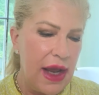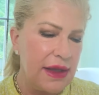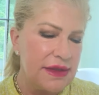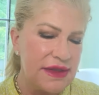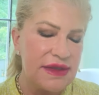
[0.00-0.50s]

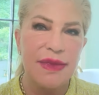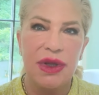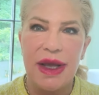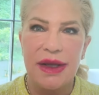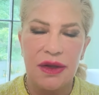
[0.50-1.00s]
has this
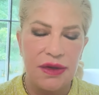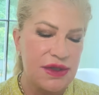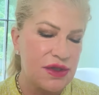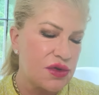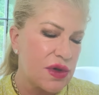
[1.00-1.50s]
molecular
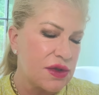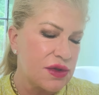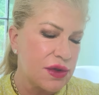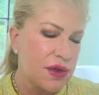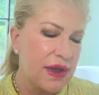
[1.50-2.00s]

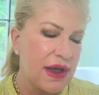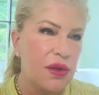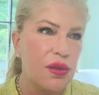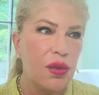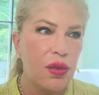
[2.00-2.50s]
structure that
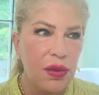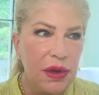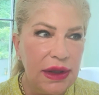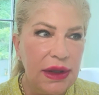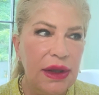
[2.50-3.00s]
can
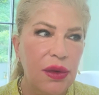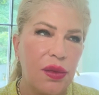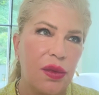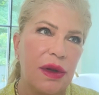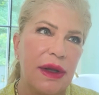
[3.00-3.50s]
really,
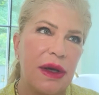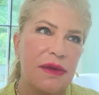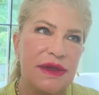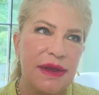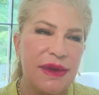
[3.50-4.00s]
really go
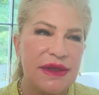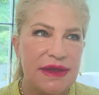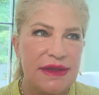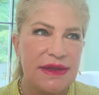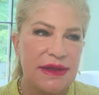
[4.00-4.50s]
deep into
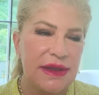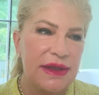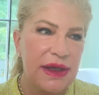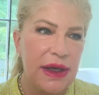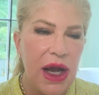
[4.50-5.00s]
the
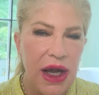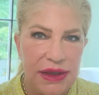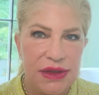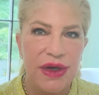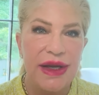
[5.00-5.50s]
skin and
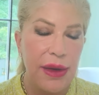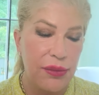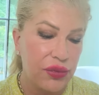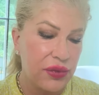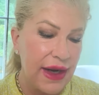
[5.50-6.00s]
hydrate
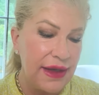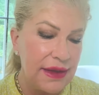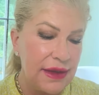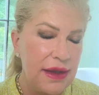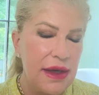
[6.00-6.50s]
and
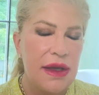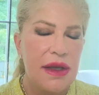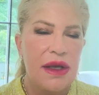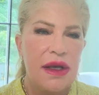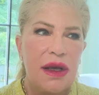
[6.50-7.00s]
brighten.
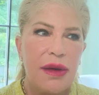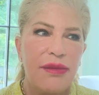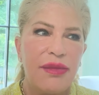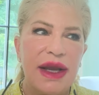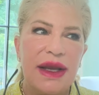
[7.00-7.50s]

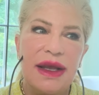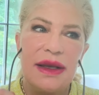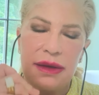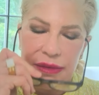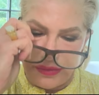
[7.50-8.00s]
But
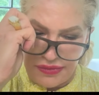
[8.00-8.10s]
it,